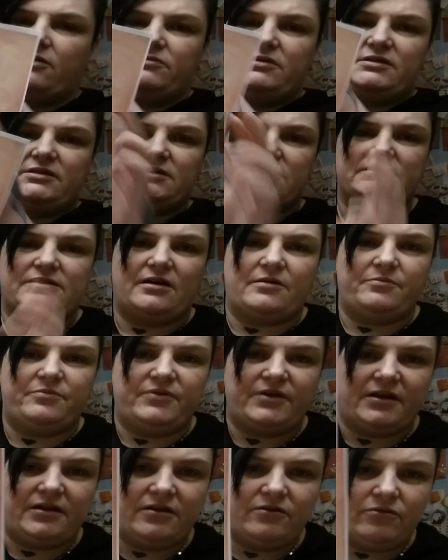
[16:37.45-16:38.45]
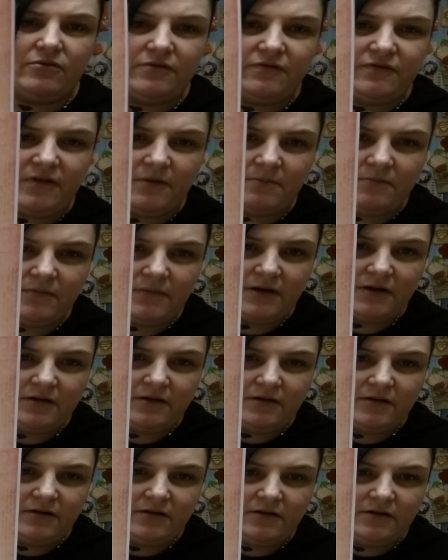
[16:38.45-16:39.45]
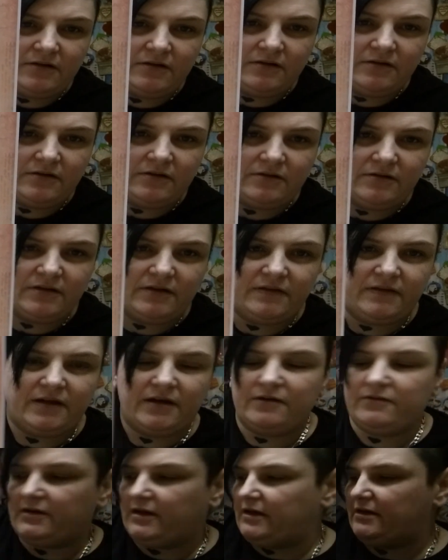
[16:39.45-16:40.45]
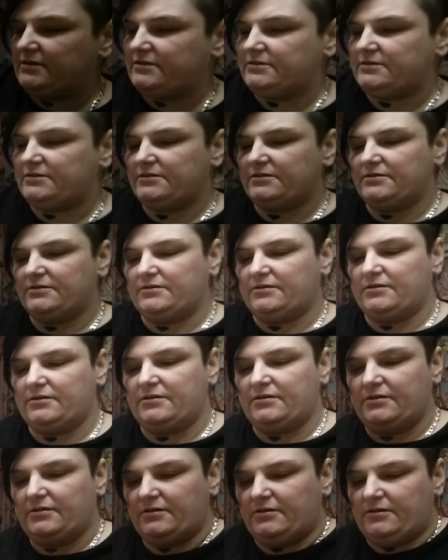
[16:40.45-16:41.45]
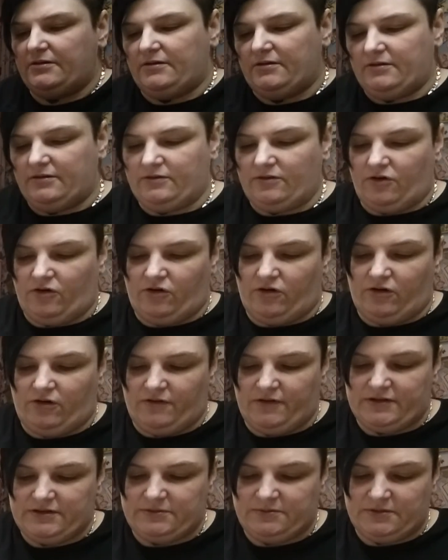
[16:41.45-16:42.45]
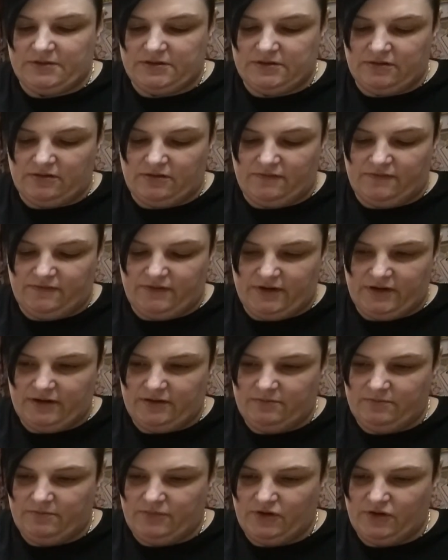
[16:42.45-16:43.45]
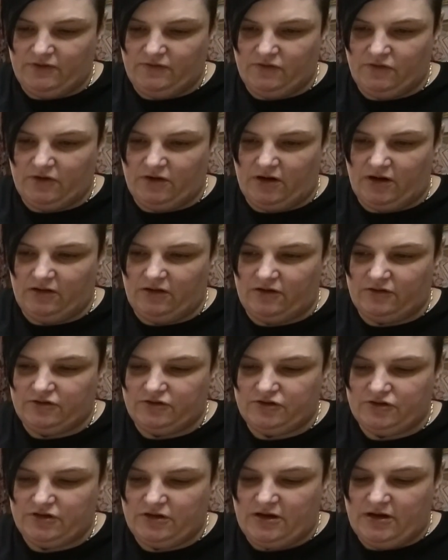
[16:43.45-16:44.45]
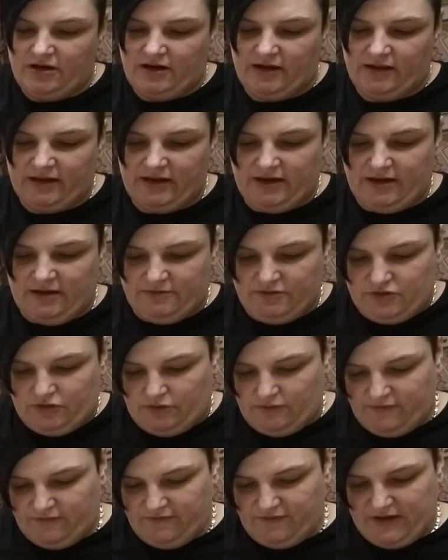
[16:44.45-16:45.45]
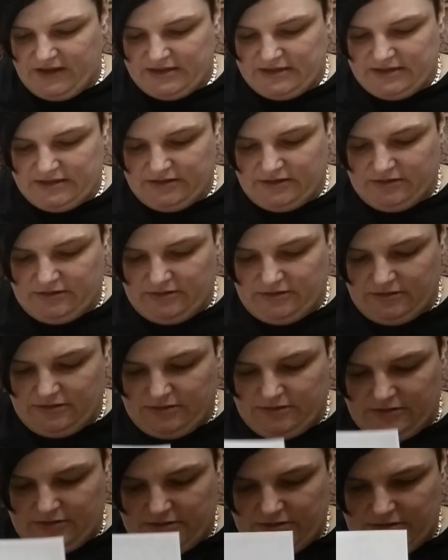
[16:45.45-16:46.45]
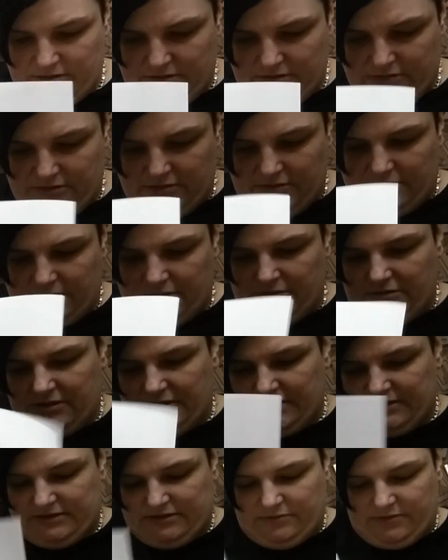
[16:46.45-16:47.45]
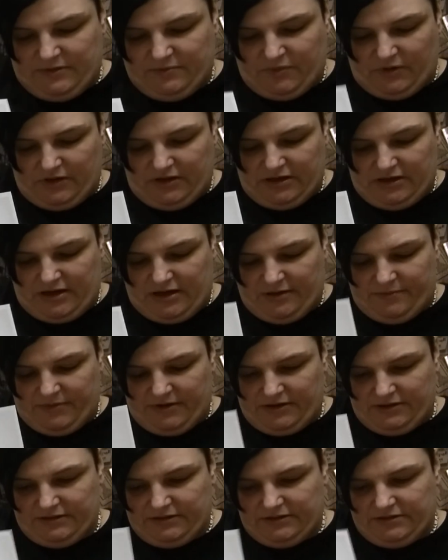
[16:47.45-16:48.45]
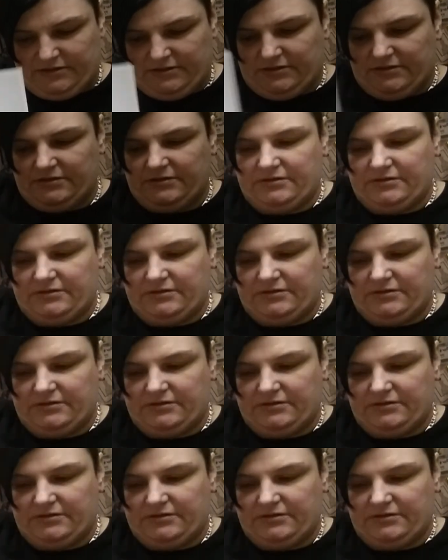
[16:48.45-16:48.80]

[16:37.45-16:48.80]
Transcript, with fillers: I need to start printing off them. Isn't that nice? Oh, this one's lovely. Beautiful colours. I like how it's all faded out. Let's see wee bunny rabbits.